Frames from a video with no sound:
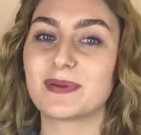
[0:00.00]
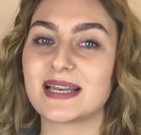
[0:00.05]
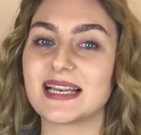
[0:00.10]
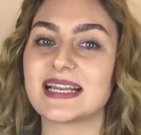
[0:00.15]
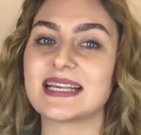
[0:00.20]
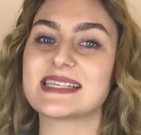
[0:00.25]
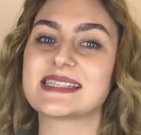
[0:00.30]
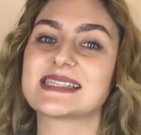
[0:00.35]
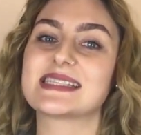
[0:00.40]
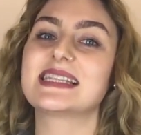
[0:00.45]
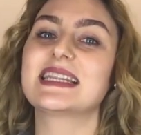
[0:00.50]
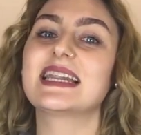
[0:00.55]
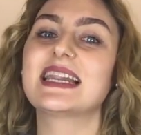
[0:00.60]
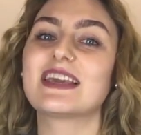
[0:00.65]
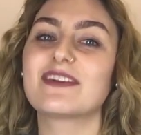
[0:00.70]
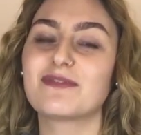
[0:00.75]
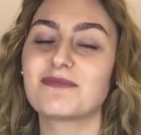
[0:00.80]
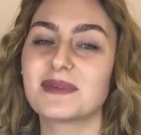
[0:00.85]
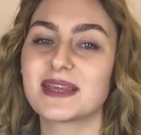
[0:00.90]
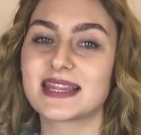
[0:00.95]
please
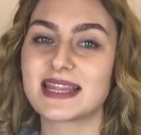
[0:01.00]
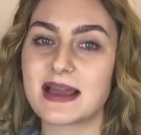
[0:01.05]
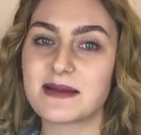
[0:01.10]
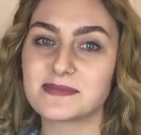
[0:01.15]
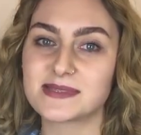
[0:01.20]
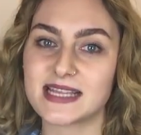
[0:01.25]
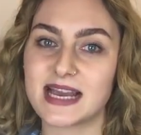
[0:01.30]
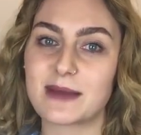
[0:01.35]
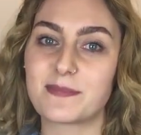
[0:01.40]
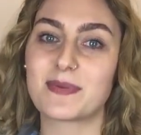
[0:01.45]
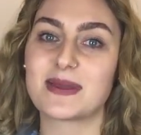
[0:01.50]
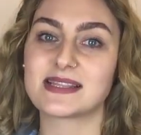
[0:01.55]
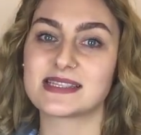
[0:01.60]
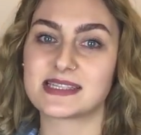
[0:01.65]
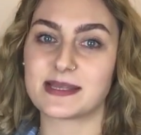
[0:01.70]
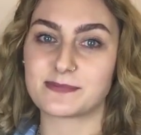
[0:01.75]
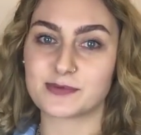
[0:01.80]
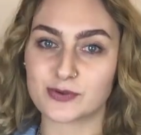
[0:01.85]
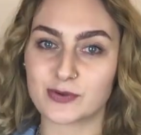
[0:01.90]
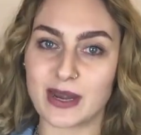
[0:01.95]
leave me thumbs up and
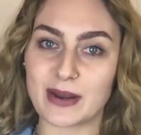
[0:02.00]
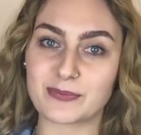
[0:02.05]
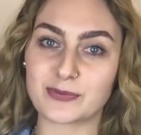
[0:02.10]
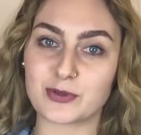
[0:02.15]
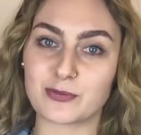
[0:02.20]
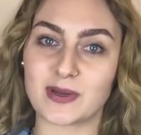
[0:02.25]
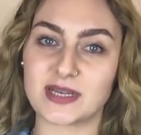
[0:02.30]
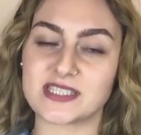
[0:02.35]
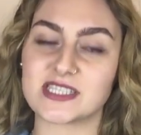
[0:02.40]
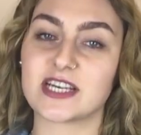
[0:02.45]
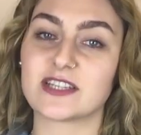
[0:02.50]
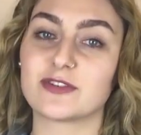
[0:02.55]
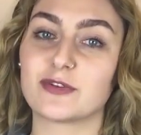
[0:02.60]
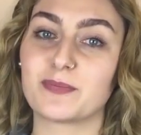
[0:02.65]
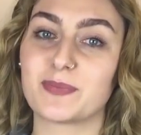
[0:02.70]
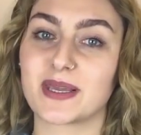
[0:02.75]
subscribe to my channel